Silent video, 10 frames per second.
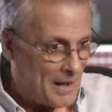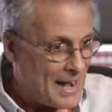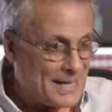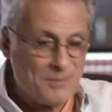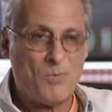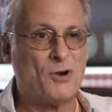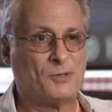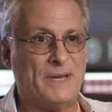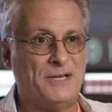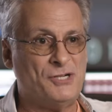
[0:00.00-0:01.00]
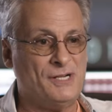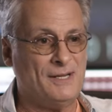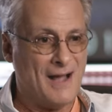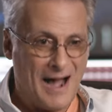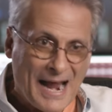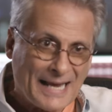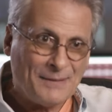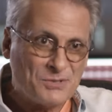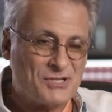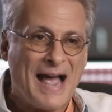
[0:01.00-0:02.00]
I am Mark Mangini. I
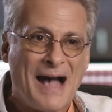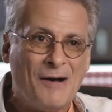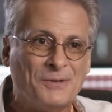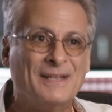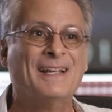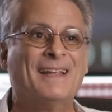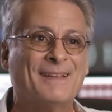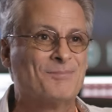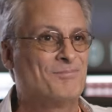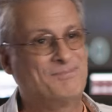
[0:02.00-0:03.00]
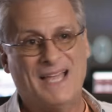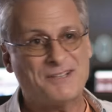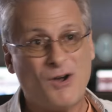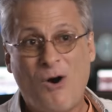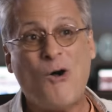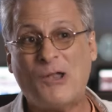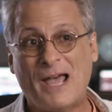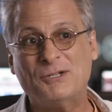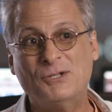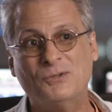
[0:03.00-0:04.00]
am sound. That's all
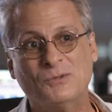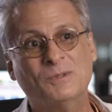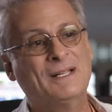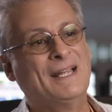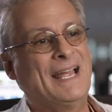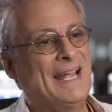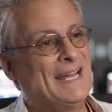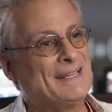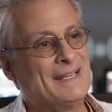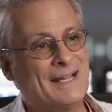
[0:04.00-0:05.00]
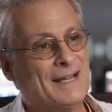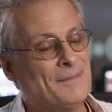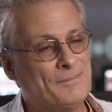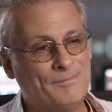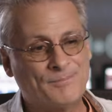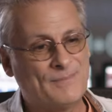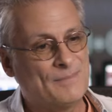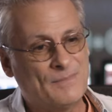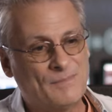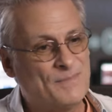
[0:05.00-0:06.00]
I do. And um,
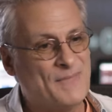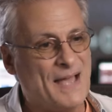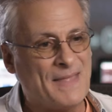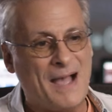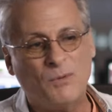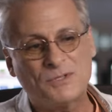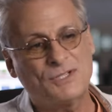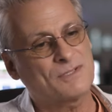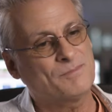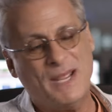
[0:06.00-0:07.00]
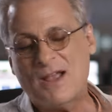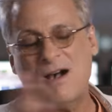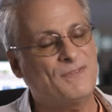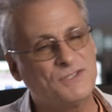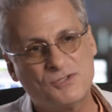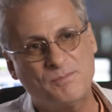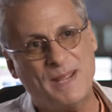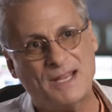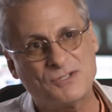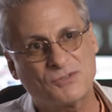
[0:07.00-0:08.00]
that, that will just pay off in
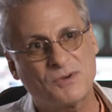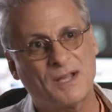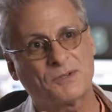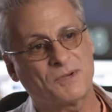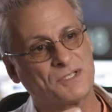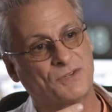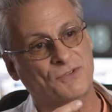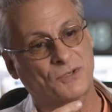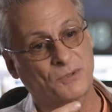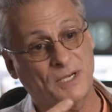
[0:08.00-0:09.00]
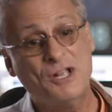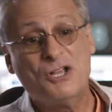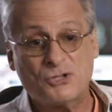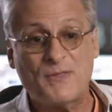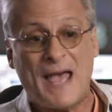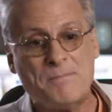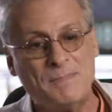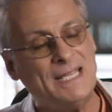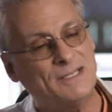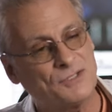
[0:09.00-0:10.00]
spades throughout the rest of your career. So that
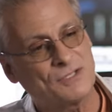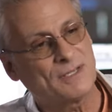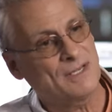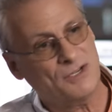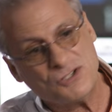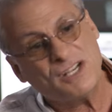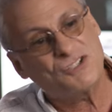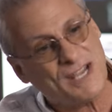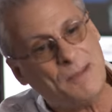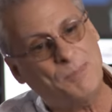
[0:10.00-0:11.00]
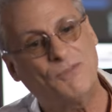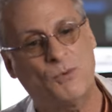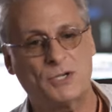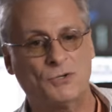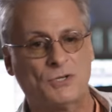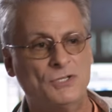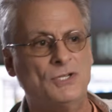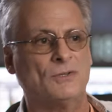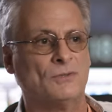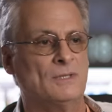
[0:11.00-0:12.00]
means here's an example of what you can
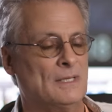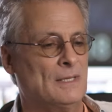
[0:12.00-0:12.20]
do.